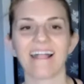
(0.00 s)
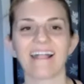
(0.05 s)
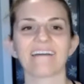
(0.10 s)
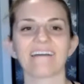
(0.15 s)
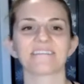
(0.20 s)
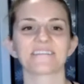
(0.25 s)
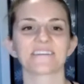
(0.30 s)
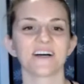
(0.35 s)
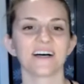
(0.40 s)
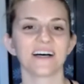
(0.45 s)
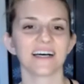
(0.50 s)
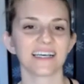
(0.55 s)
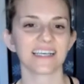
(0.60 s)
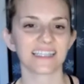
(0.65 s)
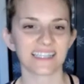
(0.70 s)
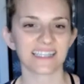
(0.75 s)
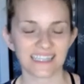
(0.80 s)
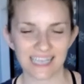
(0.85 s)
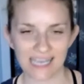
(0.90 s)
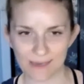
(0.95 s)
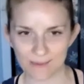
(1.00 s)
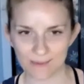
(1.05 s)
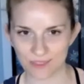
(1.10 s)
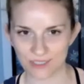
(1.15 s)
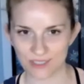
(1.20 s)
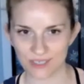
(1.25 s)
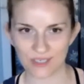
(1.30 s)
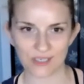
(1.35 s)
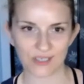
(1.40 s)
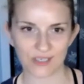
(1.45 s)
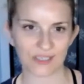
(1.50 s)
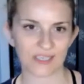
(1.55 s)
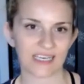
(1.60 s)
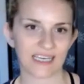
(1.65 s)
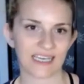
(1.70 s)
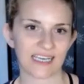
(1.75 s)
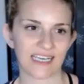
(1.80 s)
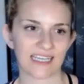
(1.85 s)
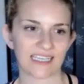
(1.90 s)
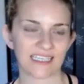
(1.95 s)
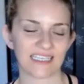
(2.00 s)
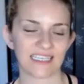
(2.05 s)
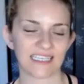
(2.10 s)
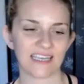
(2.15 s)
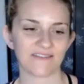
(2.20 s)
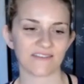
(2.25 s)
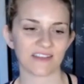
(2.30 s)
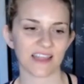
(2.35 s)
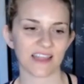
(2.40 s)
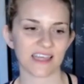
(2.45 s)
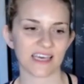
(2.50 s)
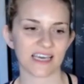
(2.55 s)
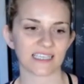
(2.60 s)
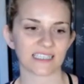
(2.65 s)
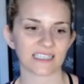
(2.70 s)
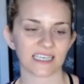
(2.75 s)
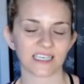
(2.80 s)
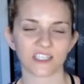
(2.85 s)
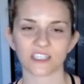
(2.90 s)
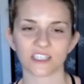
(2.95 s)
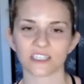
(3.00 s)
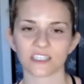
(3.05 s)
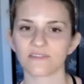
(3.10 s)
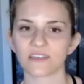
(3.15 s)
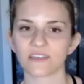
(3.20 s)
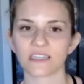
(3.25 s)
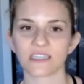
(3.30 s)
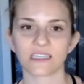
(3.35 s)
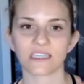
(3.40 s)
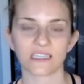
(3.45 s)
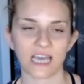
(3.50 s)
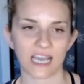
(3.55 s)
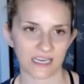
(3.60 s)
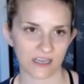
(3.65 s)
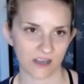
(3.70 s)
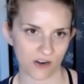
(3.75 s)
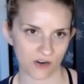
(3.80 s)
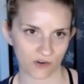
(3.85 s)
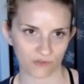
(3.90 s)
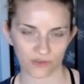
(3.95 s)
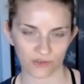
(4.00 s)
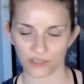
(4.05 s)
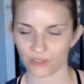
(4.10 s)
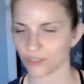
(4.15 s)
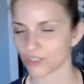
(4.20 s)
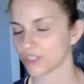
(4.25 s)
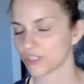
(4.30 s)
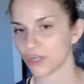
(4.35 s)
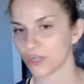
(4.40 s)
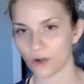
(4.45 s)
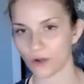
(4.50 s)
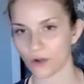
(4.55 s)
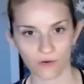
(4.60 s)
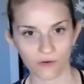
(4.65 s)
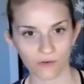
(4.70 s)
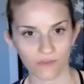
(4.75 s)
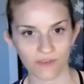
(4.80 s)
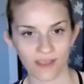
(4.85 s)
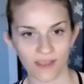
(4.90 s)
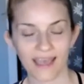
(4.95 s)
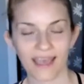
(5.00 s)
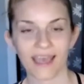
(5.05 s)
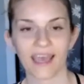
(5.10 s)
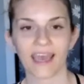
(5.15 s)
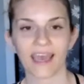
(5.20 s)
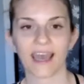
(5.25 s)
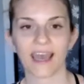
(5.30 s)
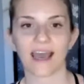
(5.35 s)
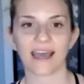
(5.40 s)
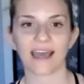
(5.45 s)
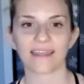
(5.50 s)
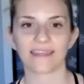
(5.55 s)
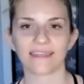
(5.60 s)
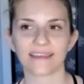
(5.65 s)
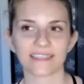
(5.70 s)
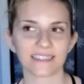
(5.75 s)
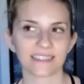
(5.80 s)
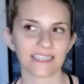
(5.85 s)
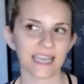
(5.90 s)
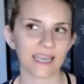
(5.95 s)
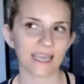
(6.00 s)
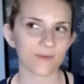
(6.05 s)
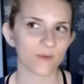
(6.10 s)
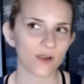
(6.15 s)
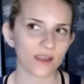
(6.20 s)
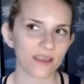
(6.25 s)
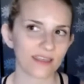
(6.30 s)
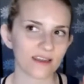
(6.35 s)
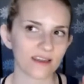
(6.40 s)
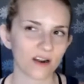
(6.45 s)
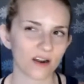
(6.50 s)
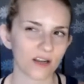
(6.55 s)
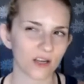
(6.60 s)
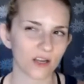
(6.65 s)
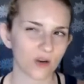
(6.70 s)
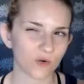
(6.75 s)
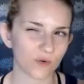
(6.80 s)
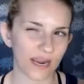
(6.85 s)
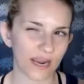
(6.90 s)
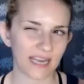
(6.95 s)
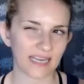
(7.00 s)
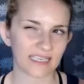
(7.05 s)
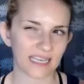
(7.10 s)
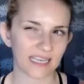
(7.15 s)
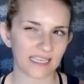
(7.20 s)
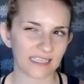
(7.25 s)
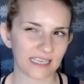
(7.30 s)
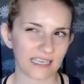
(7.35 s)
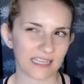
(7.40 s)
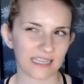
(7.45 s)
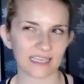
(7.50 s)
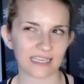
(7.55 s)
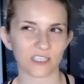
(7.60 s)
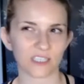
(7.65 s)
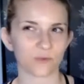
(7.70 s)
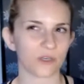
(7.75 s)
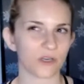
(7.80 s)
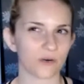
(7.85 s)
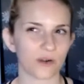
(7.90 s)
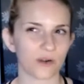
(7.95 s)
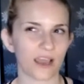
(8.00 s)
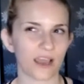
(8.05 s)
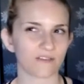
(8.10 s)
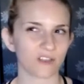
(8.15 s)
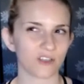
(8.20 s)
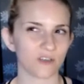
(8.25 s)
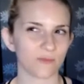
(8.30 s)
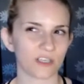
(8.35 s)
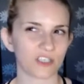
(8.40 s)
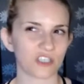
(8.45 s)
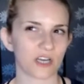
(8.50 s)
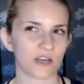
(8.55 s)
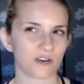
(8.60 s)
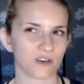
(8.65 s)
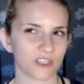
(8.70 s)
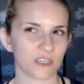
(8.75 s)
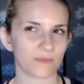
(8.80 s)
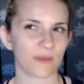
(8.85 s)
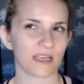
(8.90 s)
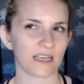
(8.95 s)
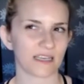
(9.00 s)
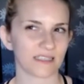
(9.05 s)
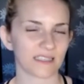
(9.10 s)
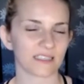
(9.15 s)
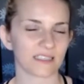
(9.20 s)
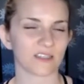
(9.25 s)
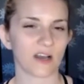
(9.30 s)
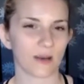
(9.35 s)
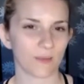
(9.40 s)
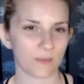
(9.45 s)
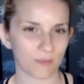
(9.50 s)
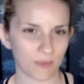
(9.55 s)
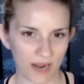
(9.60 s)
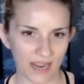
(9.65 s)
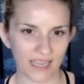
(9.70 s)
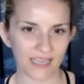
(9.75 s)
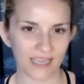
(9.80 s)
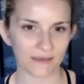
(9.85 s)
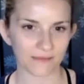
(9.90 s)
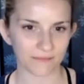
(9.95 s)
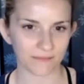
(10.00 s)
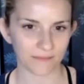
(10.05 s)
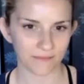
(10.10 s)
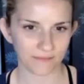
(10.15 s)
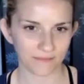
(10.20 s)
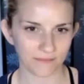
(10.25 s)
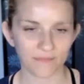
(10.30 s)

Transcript: If not, lamps are good. Even things like just leaving the light on over your stove. The same way that on a gray day like this, we don't have too much energy because it's not bright.